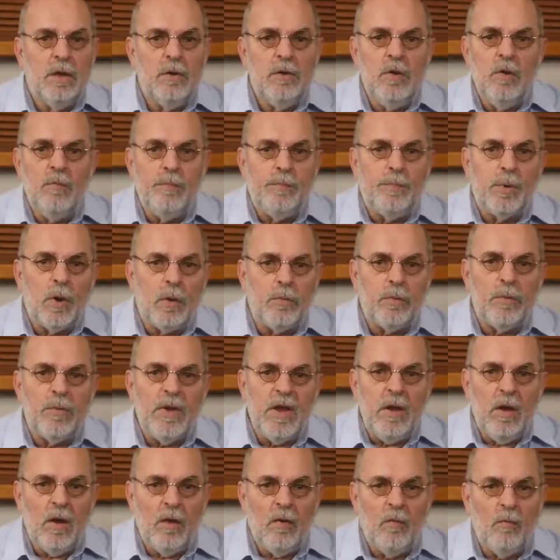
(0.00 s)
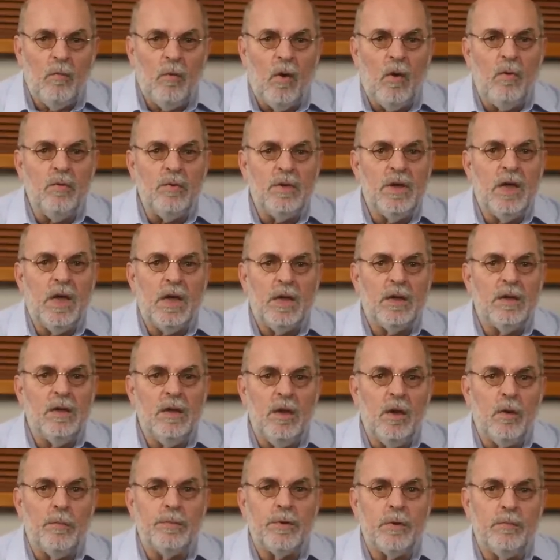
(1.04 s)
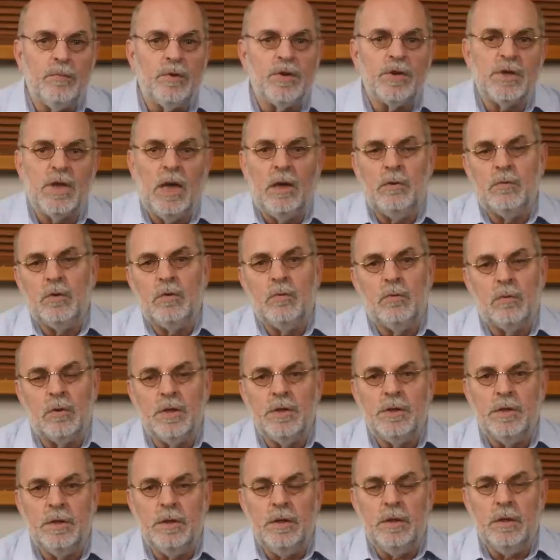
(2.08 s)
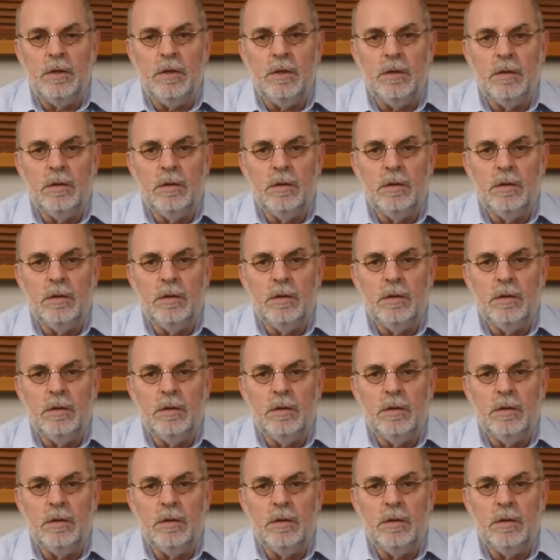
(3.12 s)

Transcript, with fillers: you probably won't get the optimal sound quality.